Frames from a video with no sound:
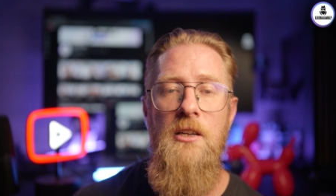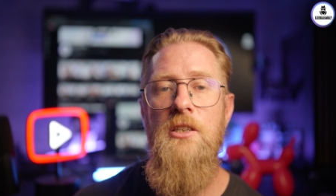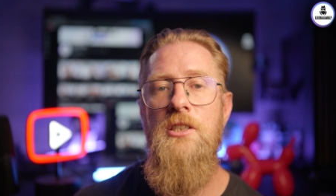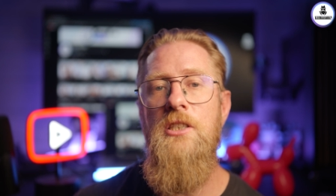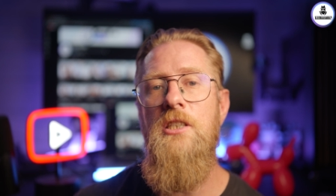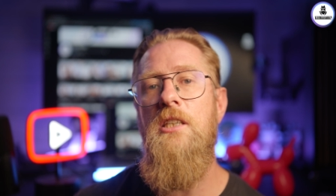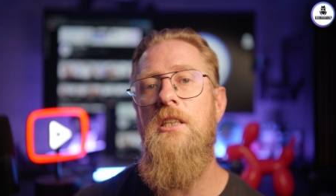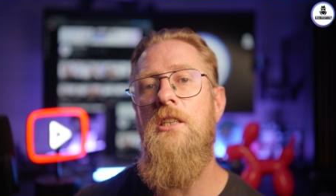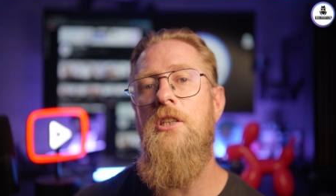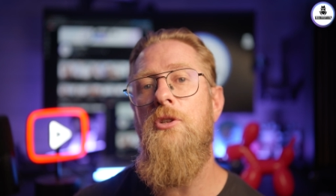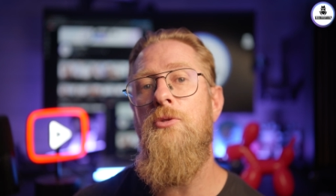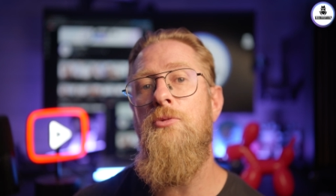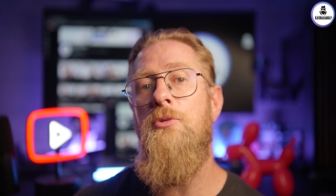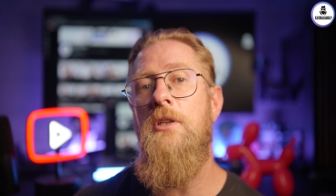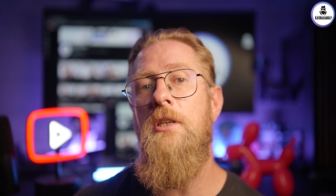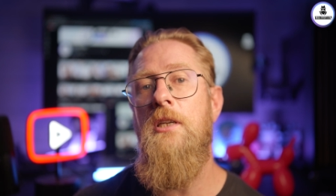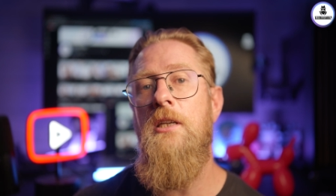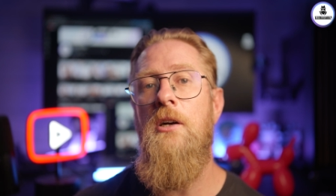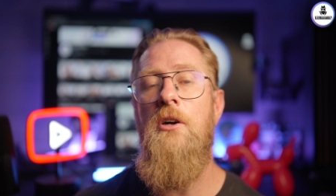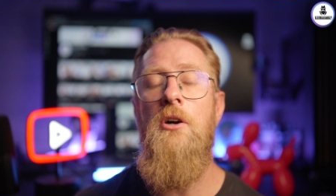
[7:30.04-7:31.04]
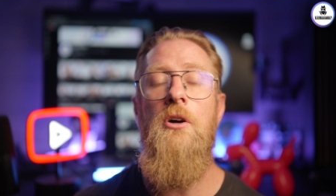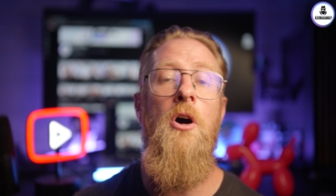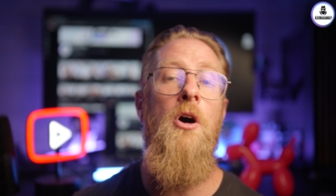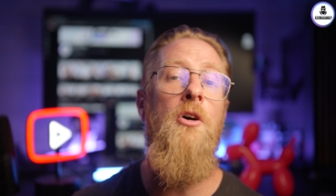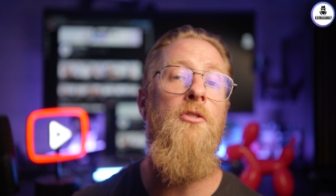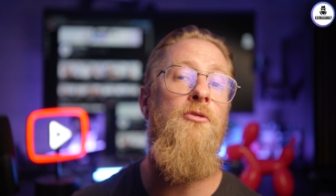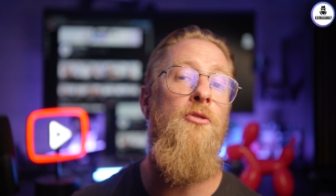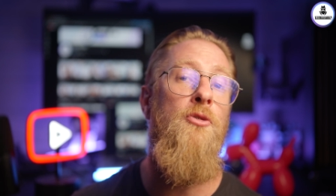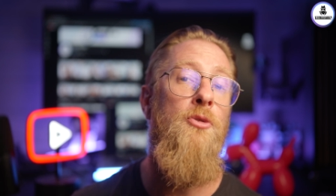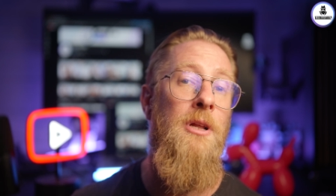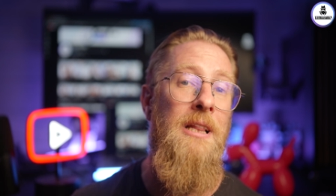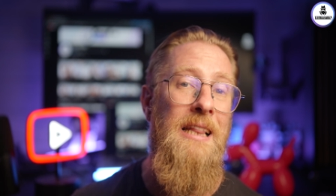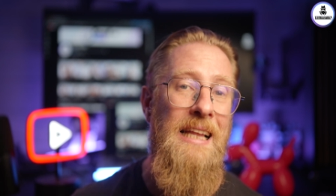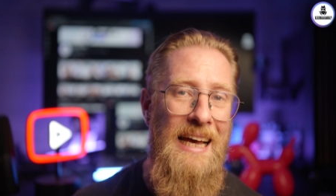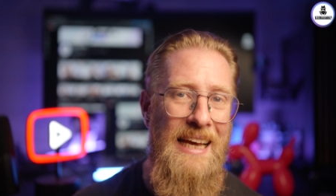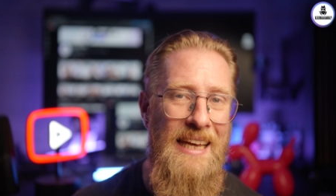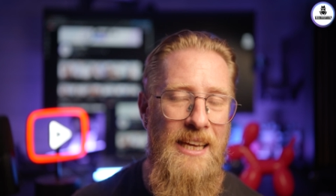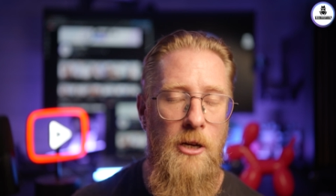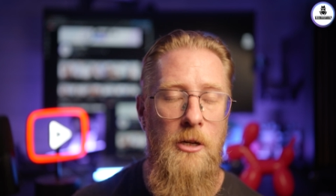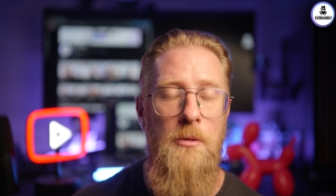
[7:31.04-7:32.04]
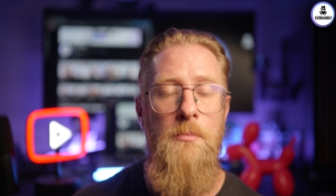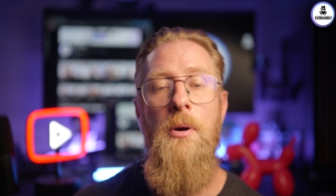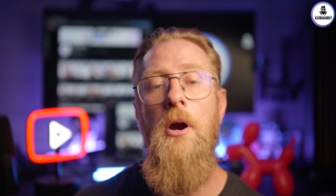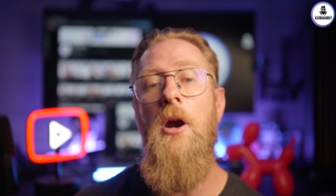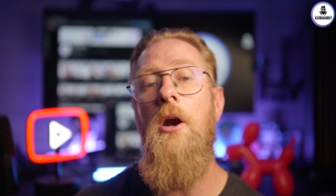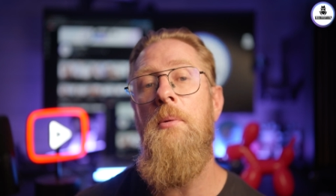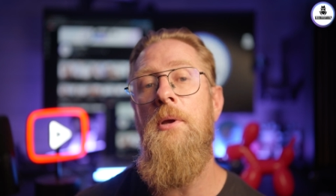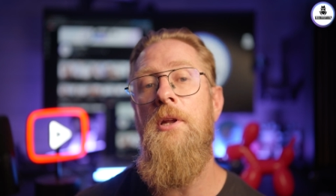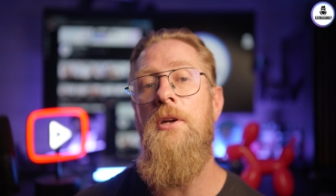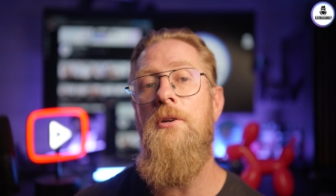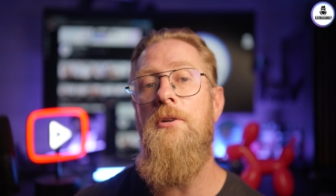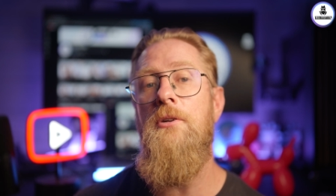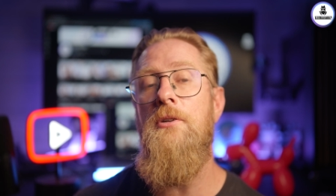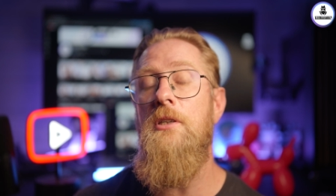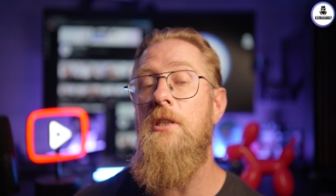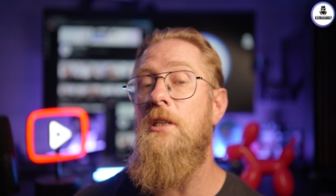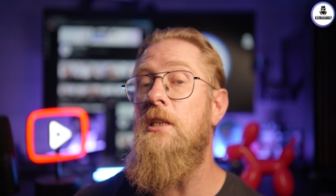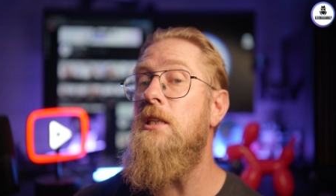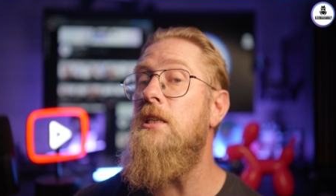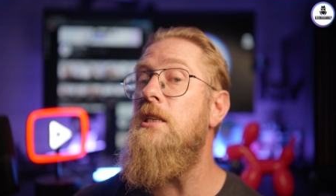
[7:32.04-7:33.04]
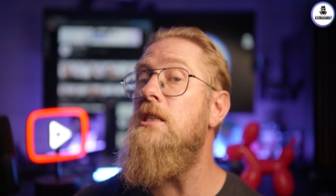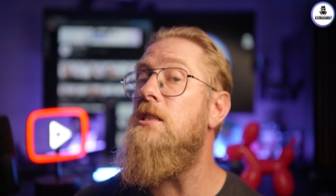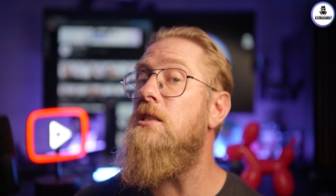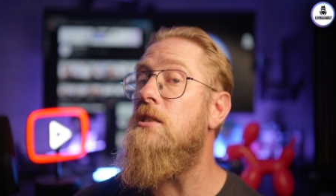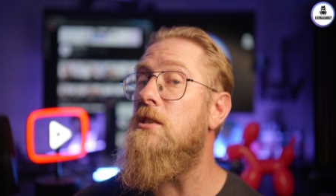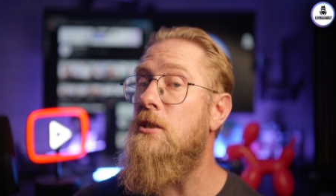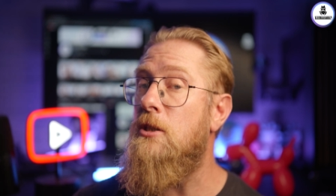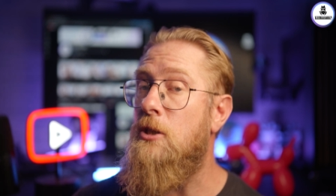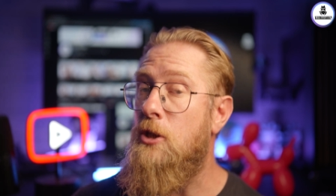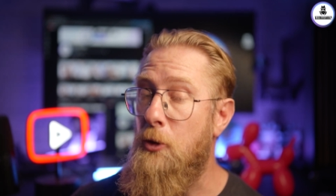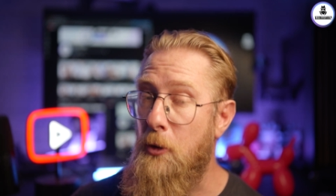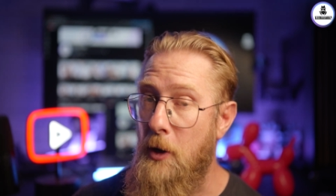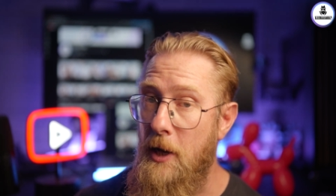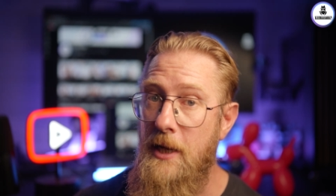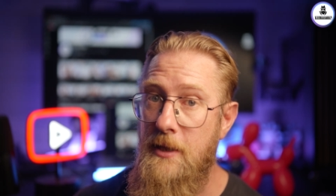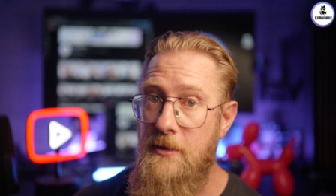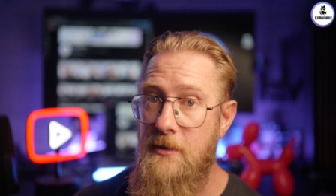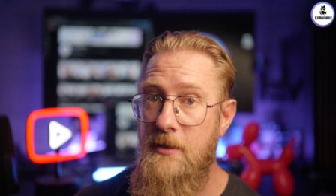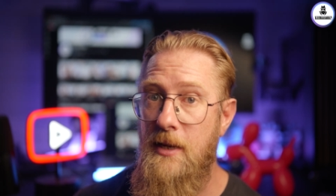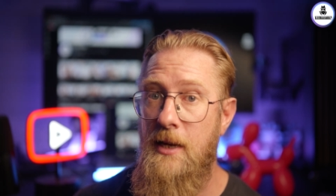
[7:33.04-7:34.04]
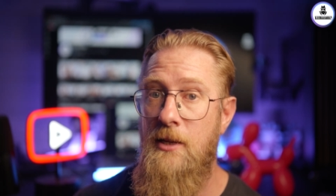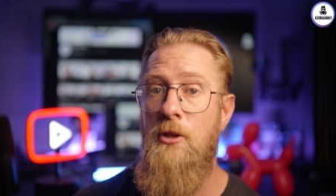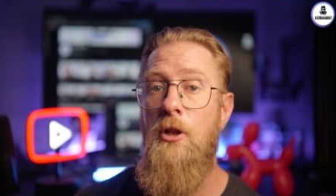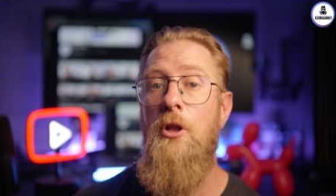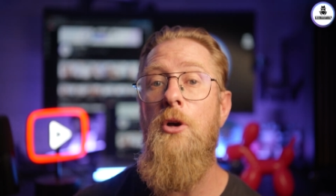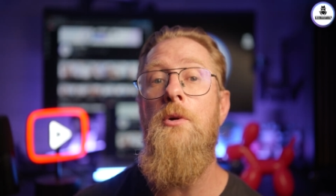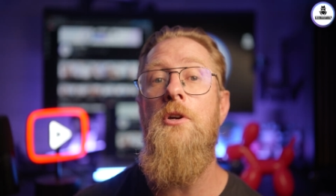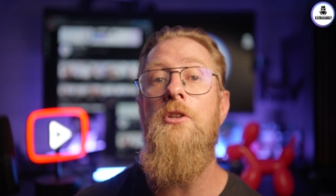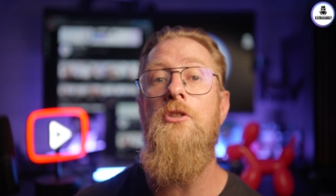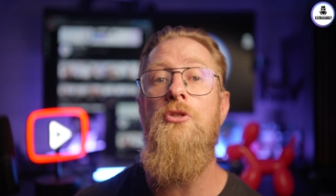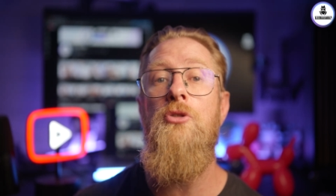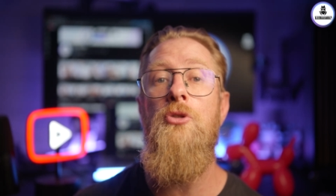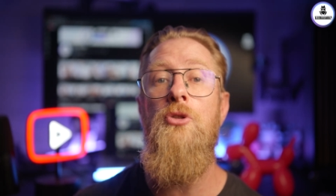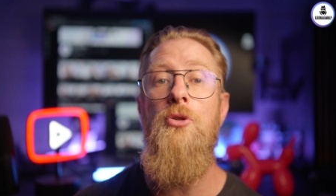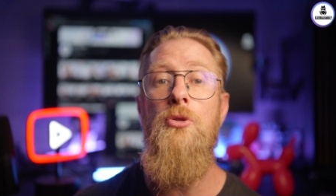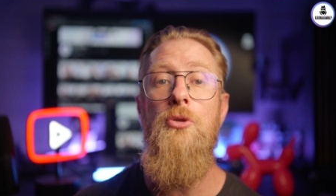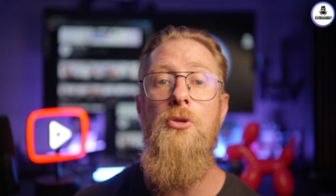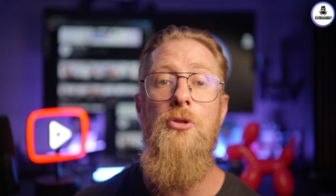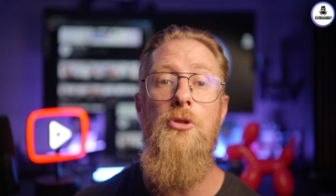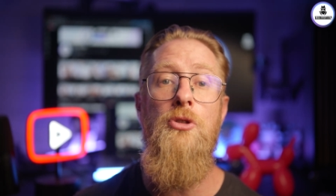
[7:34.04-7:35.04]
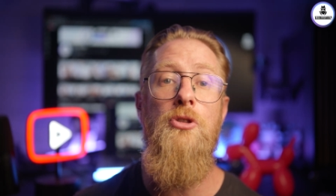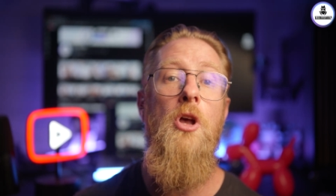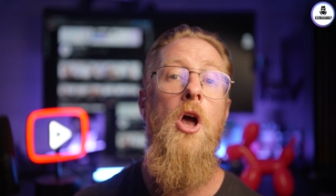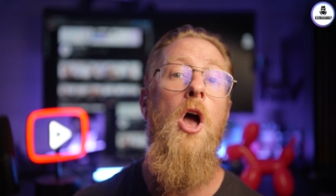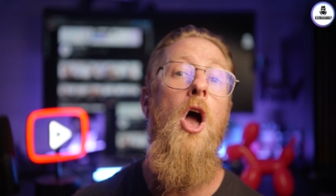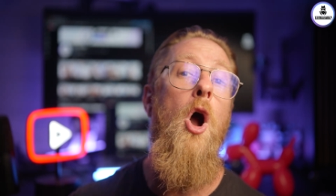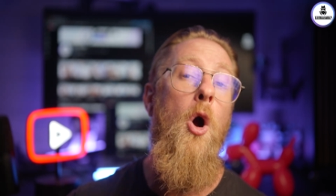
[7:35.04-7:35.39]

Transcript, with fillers: logic of relying on parameter is great and allow us to use